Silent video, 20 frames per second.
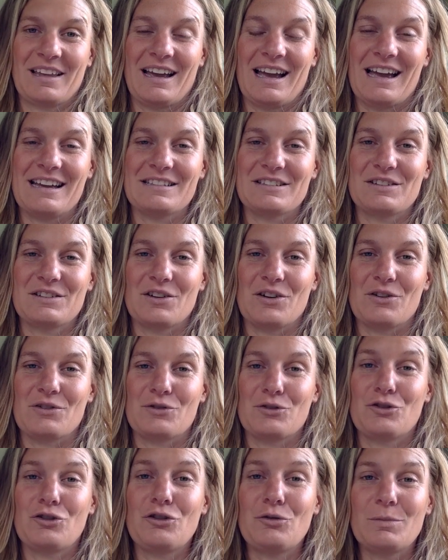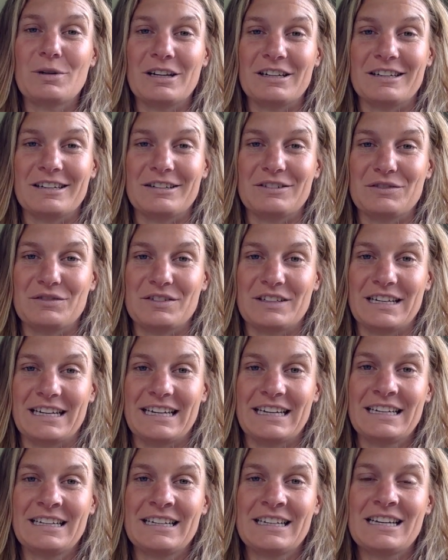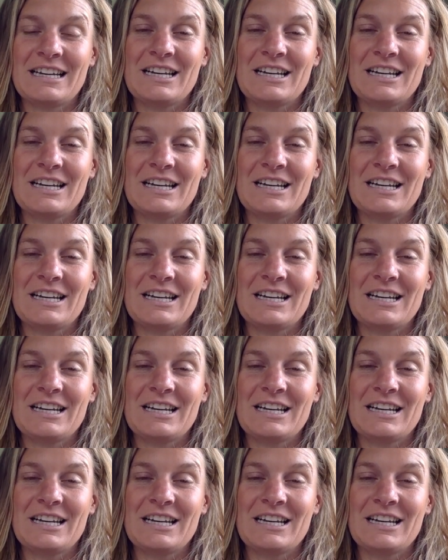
And so cumulatively,